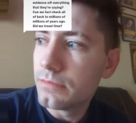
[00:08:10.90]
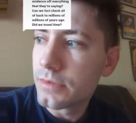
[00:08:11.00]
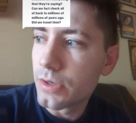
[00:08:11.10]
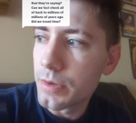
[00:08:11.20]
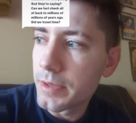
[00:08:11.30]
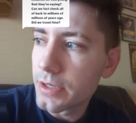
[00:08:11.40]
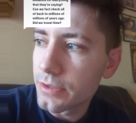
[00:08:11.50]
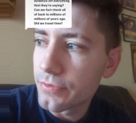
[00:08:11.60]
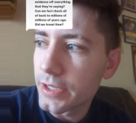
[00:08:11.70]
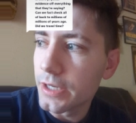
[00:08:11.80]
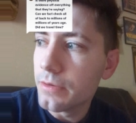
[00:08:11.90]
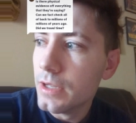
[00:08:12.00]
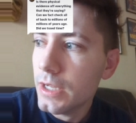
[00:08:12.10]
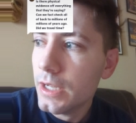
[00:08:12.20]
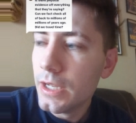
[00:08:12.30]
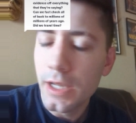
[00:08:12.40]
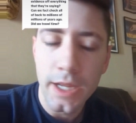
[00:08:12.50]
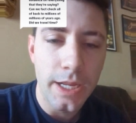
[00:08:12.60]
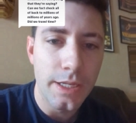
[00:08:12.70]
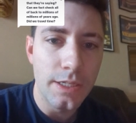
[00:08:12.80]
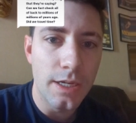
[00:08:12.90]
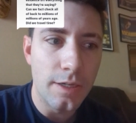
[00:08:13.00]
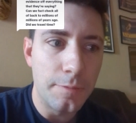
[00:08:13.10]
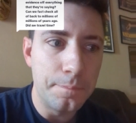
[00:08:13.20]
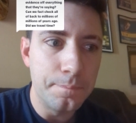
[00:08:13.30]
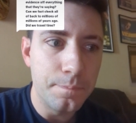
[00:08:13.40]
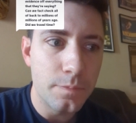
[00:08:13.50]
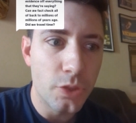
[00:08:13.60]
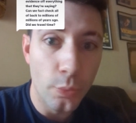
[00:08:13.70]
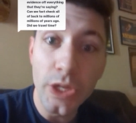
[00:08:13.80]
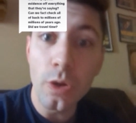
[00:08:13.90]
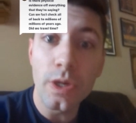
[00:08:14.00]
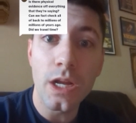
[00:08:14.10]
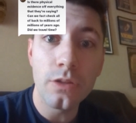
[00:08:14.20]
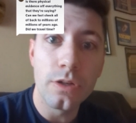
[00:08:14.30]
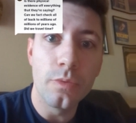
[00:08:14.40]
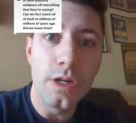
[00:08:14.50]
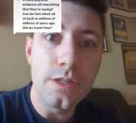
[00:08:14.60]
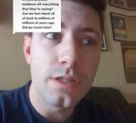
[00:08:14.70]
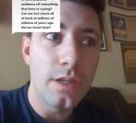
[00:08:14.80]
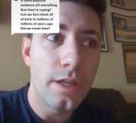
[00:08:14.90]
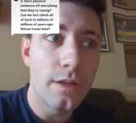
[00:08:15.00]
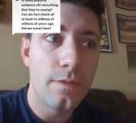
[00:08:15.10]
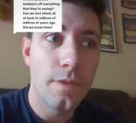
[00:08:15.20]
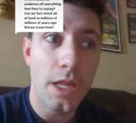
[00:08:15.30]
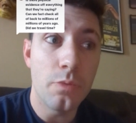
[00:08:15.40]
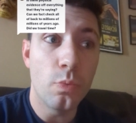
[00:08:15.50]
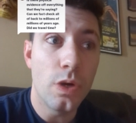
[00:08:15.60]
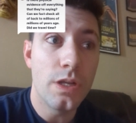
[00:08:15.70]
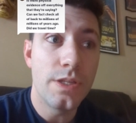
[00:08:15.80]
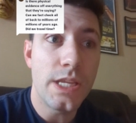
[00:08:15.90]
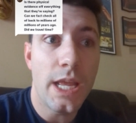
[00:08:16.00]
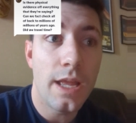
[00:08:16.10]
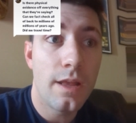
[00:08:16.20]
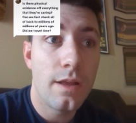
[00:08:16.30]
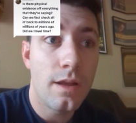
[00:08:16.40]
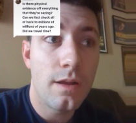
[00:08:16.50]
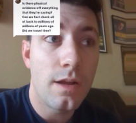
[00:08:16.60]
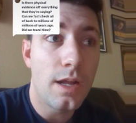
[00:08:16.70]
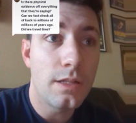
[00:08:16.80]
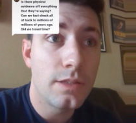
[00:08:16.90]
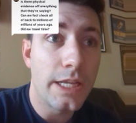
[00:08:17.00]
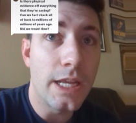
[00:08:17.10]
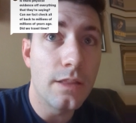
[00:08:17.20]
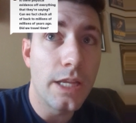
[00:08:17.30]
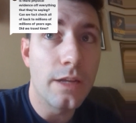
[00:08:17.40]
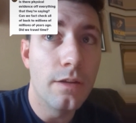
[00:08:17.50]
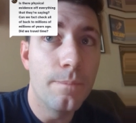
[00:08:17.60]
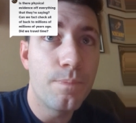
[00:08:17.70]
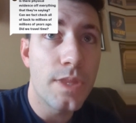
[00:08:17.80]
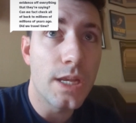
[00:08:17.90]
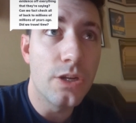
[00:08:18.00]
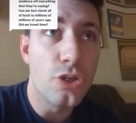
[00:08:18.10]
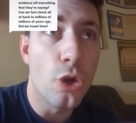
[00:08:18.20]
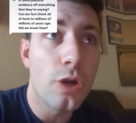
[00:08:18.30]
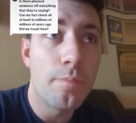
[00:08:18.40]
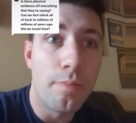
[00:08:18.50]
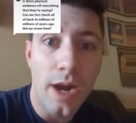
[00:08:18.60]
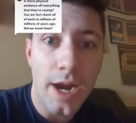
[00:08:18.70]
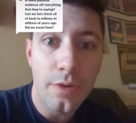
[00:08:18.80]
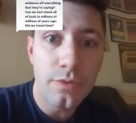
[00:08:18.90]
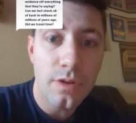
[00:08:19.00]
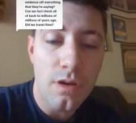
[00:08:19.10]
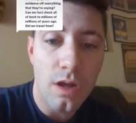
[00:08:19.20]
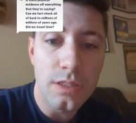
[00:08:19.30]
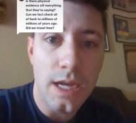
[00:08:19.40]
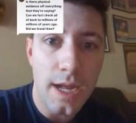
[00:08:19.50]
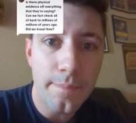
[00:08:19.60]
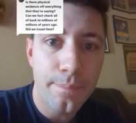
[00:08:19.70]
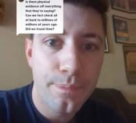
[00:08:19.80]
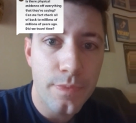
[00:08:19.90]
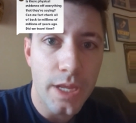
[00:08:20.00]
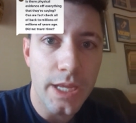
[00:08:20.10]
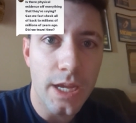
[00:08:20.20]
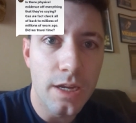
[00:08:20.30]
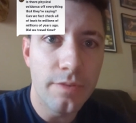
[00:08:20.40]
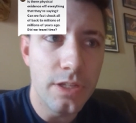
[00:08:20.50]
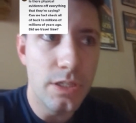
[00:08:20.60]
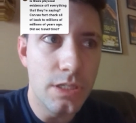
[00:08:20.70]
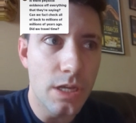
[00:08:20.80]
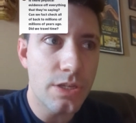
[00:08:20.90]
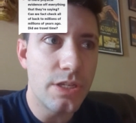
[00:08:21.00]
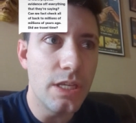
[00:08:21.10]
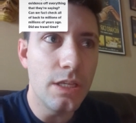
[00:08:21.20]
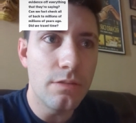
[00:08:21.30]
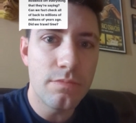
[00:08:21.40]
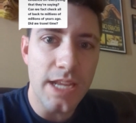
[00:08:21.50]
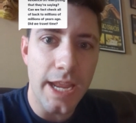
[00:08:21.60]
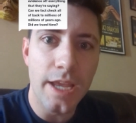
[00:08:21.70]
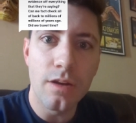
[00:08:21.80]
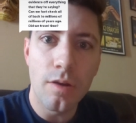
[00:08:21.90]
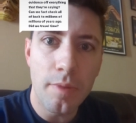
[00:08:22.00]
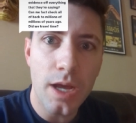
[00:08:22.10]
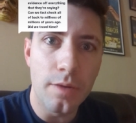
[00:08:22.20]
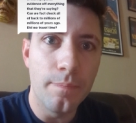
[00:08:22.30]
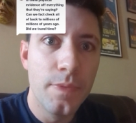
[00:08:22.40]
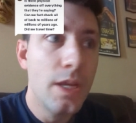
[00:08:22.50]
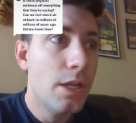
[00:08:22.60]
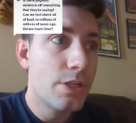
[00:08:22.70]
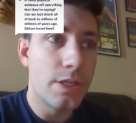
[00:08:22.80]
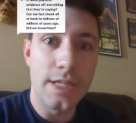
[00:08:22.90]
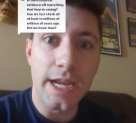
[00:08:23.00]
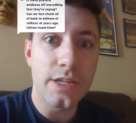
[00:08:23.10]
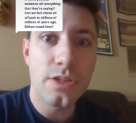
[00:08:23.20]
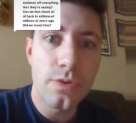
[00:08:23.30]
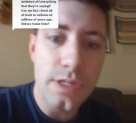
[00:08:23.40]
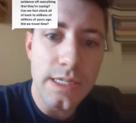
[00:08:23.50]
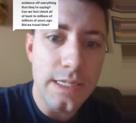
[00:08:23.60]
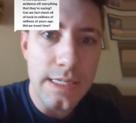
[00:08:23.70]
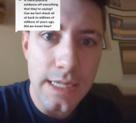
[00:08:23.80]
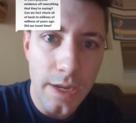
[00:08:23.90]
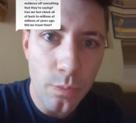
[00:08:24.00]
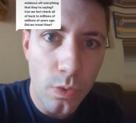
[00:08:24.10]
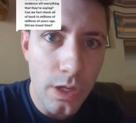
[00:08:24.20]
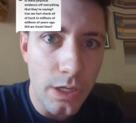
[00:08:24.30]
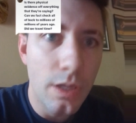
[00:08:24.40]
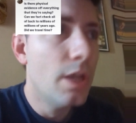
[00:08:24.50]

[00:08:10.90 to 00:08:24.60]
Sorry, my dog's freaking out. And so we know what color it was. It was like a dark brown on top and kind of a dusty tan on bottom. Psittacosaurus is the same one.